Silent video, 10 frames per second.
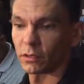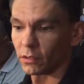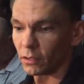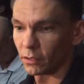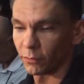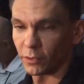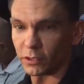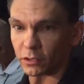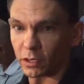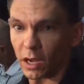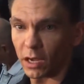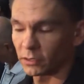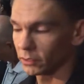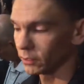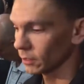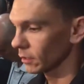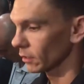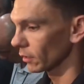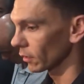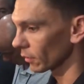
2014, so 8 years ago